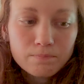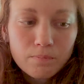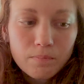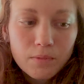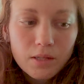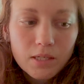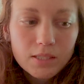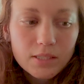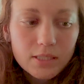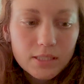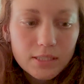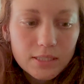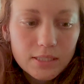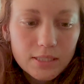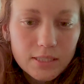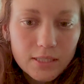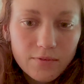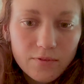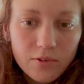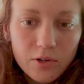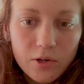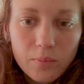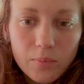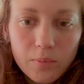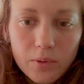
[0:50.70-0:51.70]
It's a
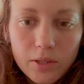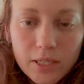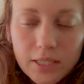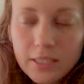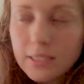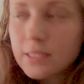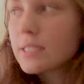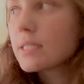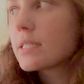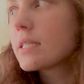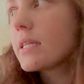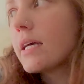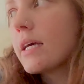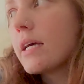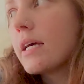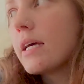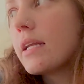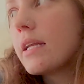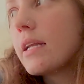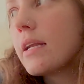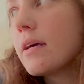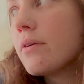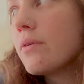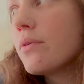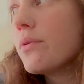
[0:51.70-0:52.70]
different place
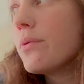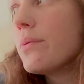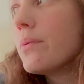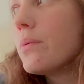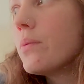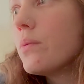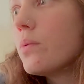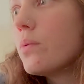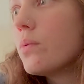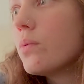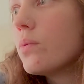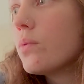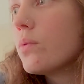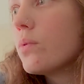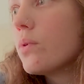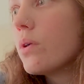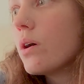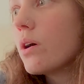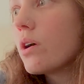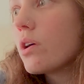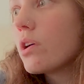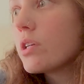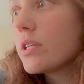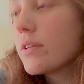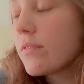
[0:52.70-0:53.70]
than,
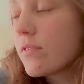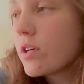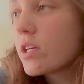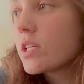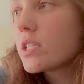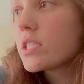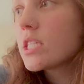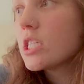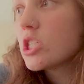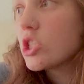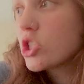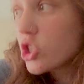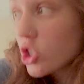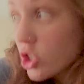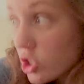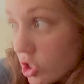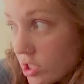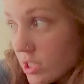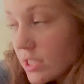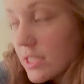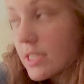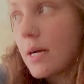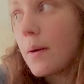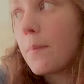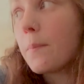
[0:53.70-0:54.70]
or a different
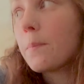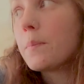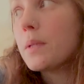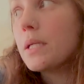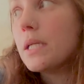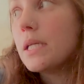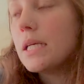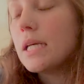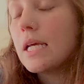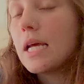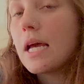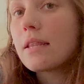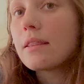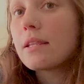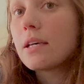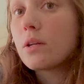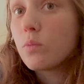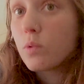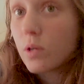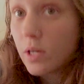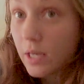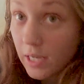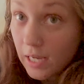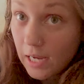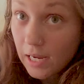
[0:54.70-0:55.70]
insurance company than
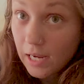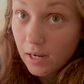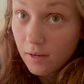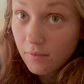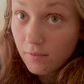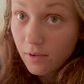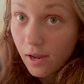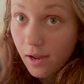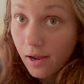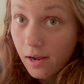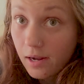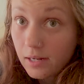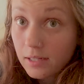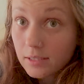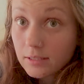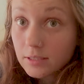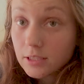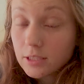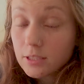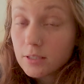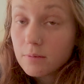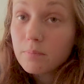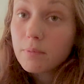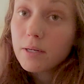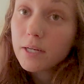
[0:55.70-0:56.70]
what I have at
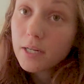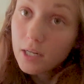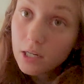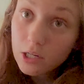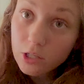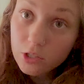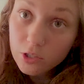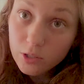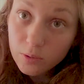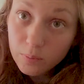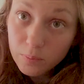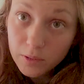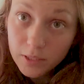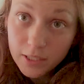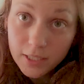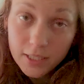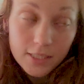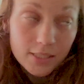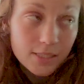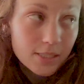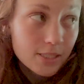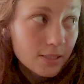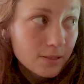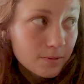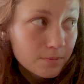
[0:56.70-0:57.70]
my other
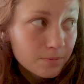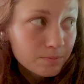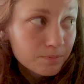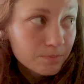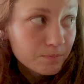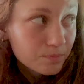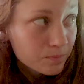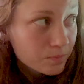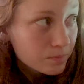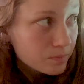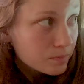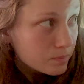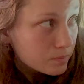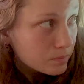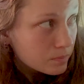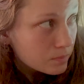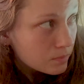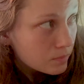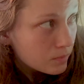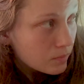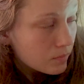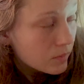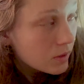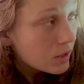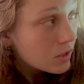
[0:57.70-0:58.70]
place,
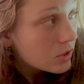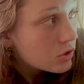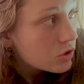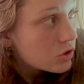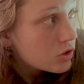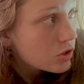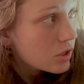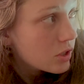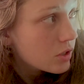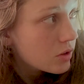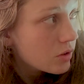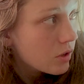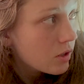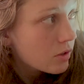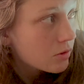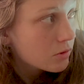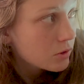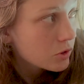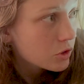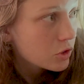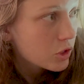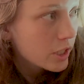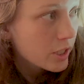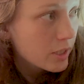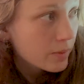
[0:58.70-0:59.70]
so we'll
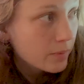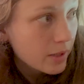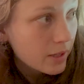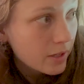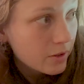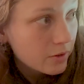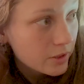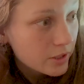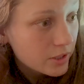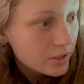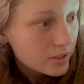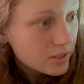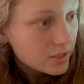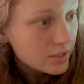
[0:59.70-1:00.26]
try them out.